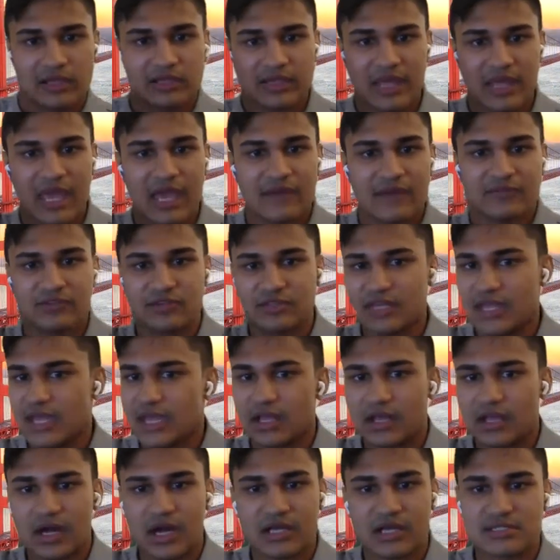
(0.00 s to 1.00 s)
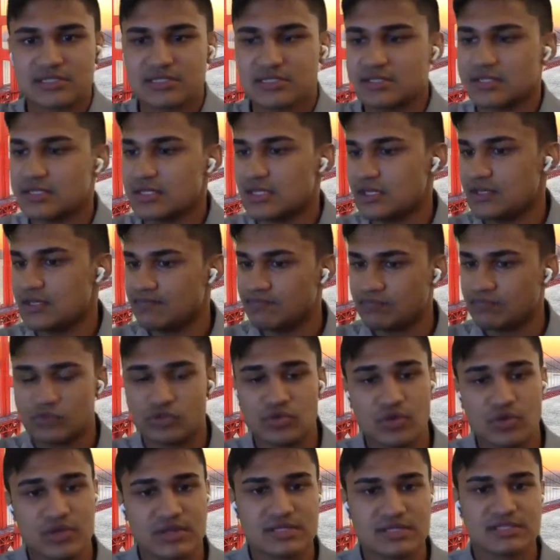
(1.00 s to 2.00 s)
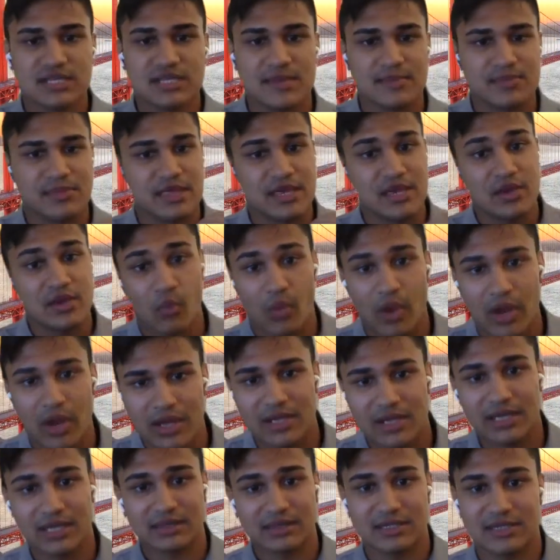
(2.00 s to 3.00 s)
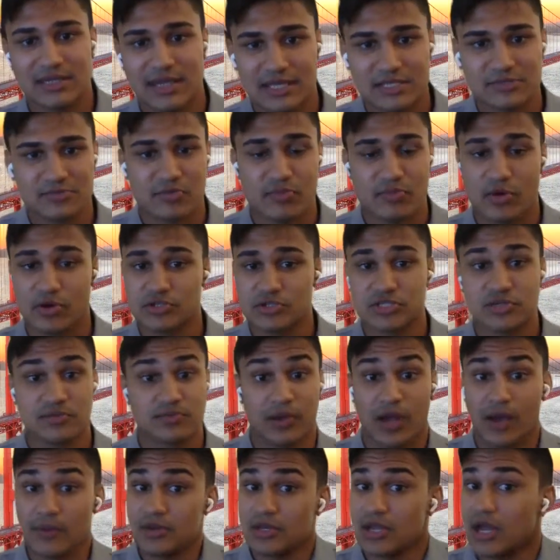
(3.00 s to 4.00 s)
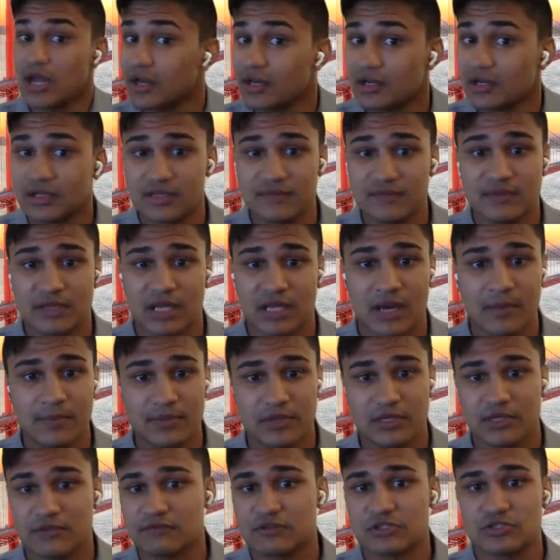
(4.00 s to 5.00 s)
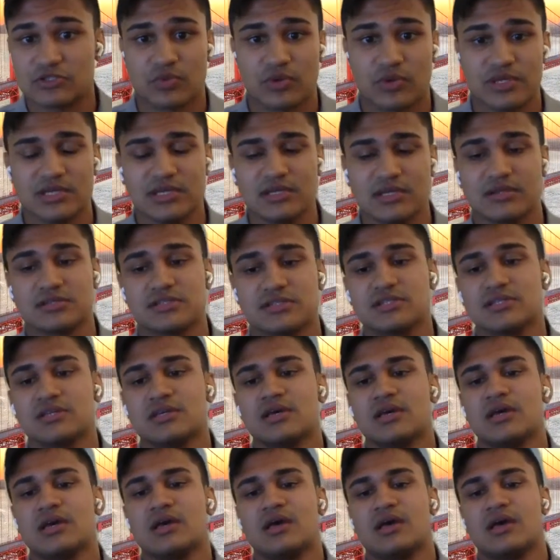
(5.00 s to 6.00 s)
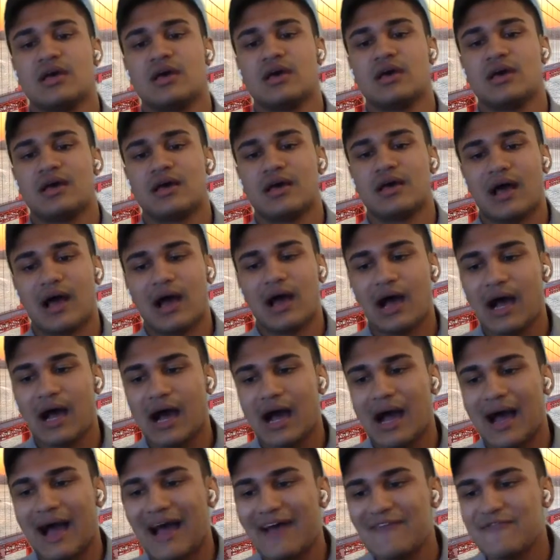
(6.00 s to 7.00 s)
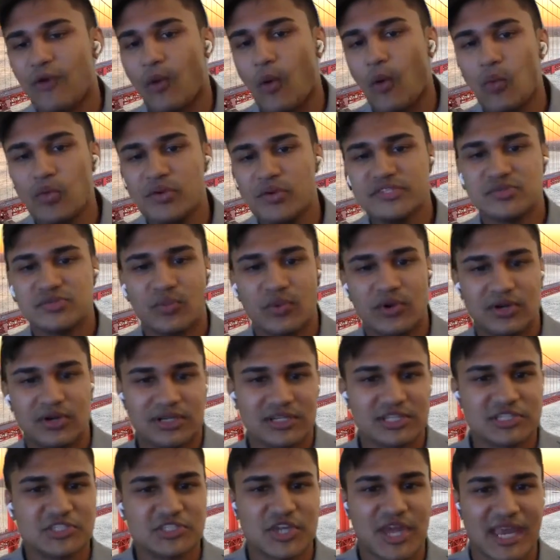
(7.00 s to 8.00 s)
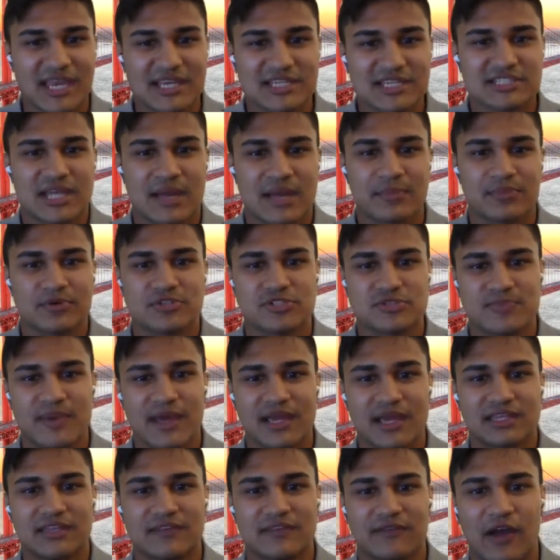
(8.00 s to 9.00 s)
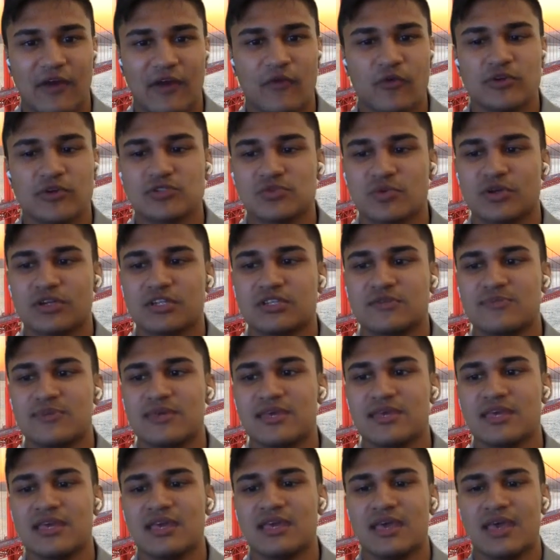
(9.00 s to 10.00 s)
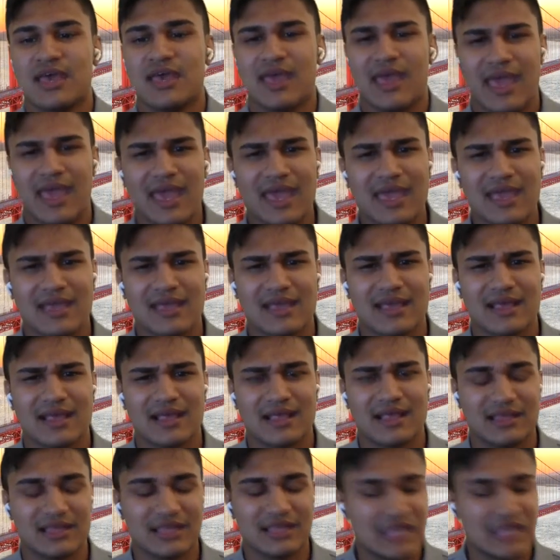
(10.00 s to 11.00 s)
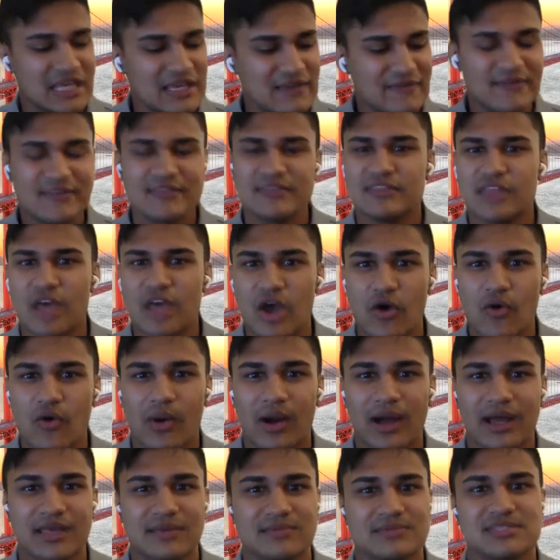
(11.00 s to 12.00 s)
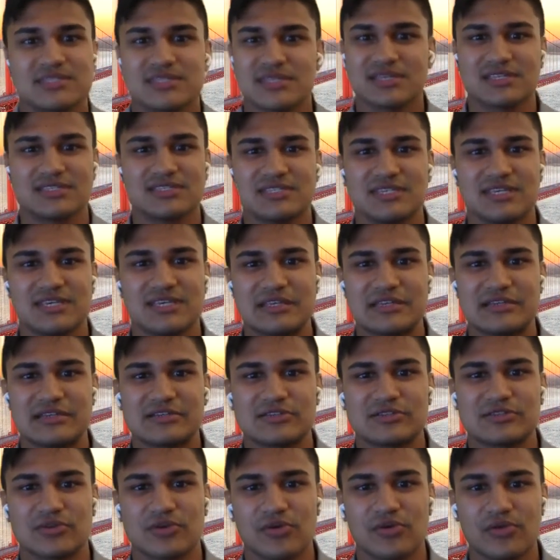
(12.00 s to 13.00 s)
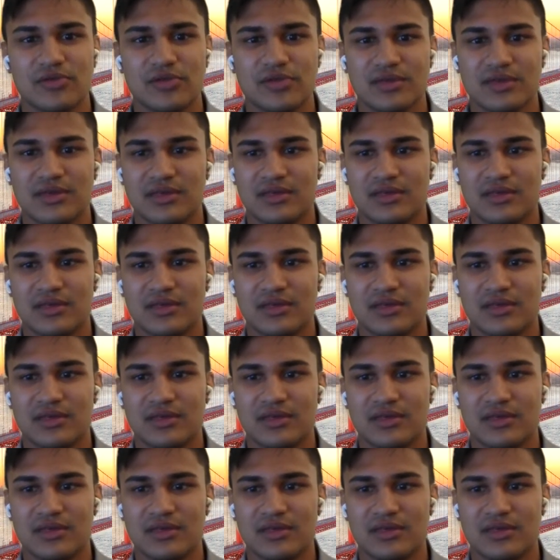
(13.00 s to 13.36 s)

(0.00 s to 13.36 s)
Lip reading: day after day, constantly doing the same thing, waiting to get the next promotion, probably not going to leave the company for 20 years. I've always wanted to change that perspective. I always wanted to be, hey, even though I am 16 years old,